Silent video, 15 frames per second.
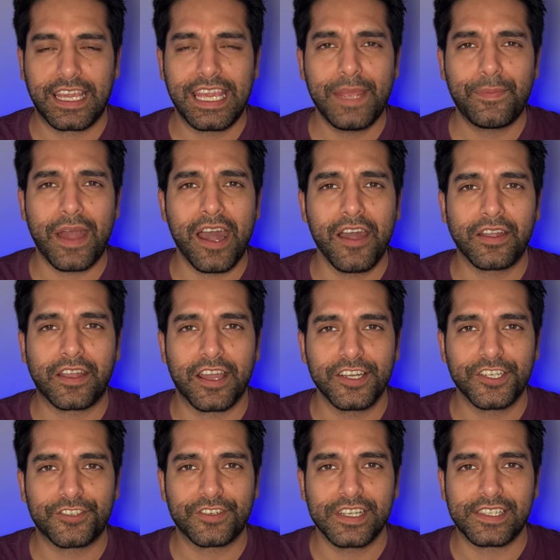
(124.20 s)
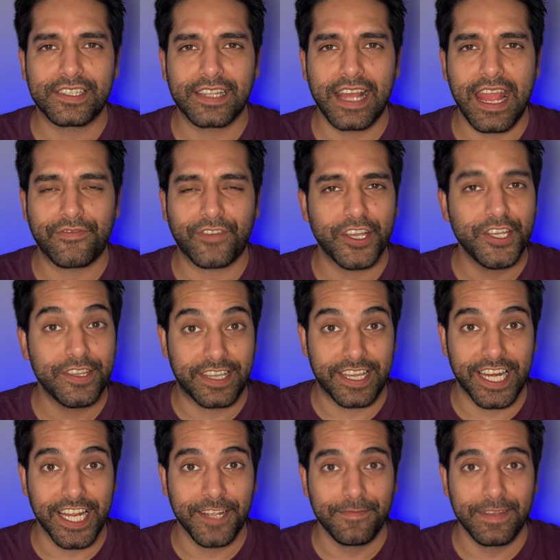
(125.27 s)
Keep our country safe. Are you
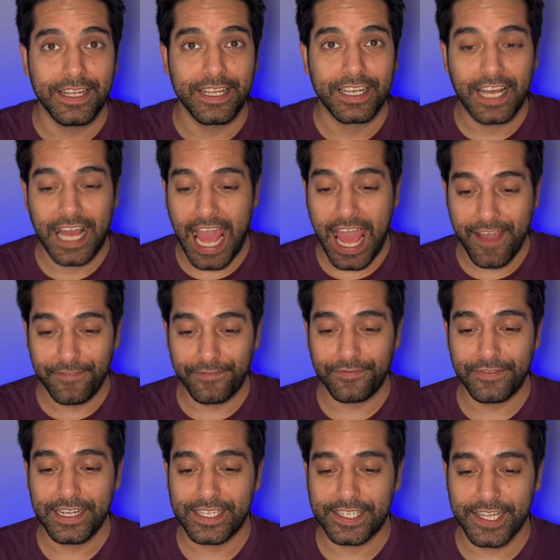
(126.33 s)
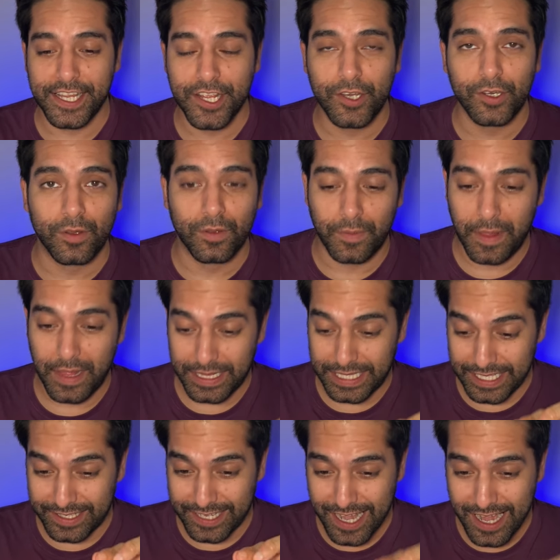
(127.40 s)
kidding me? Every single
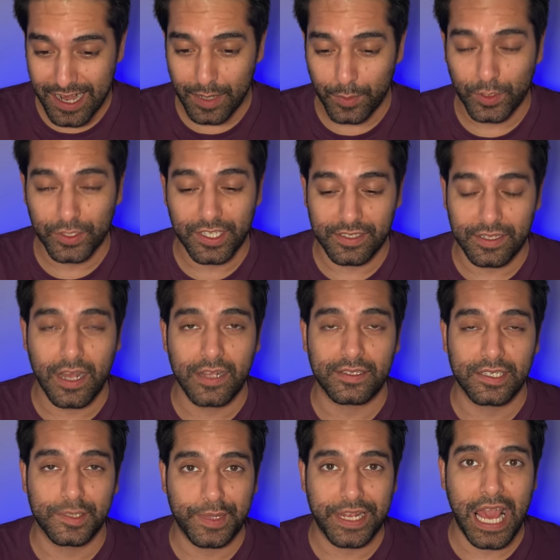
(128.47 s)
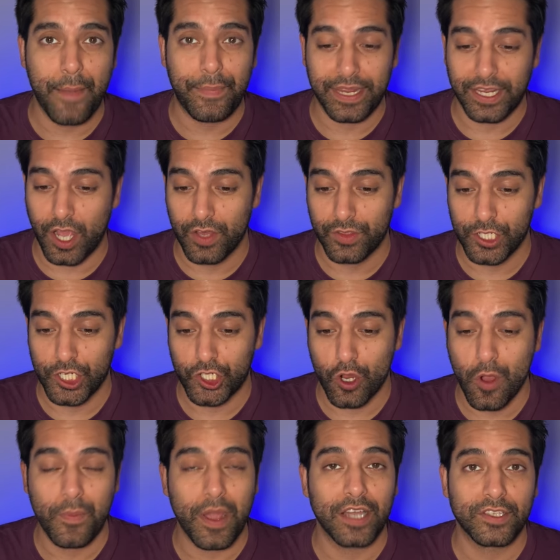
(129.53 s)
the terrible disaster has been happening under
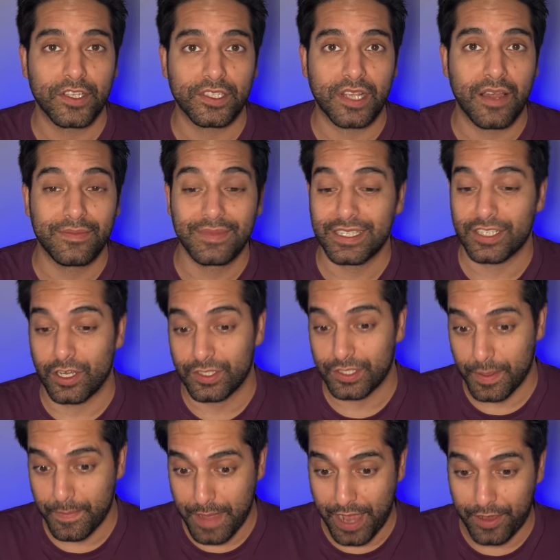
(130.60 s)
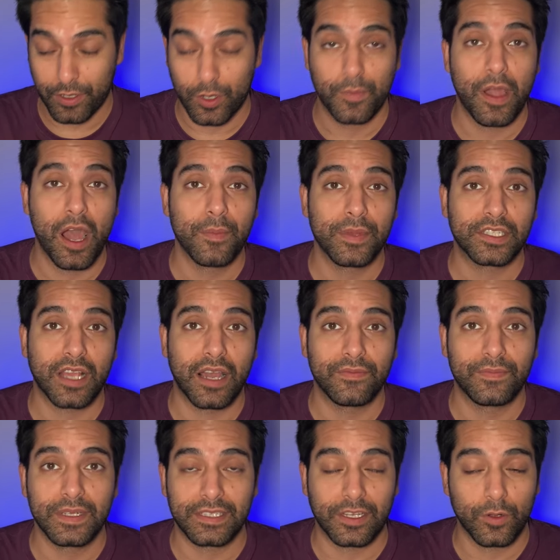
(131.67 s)
Joe Biden's government, under Barack Obama's
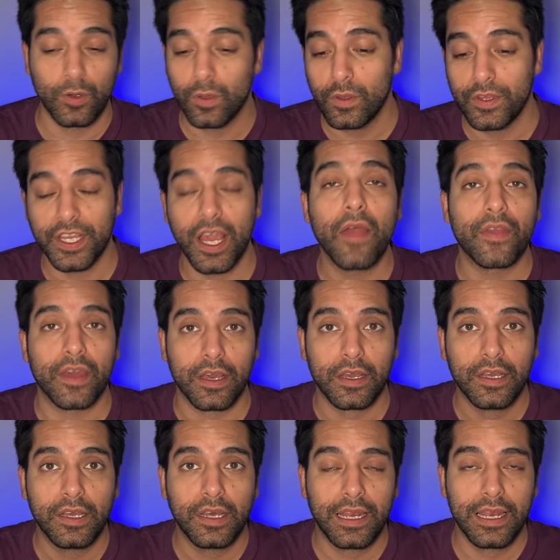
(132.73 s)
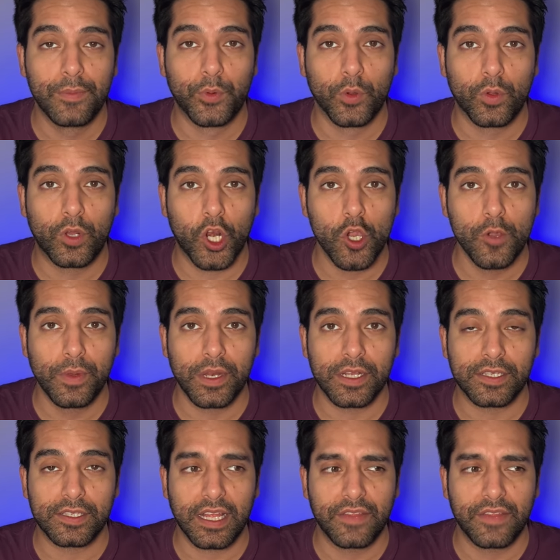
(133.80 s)
government, and all the other liberal globalists.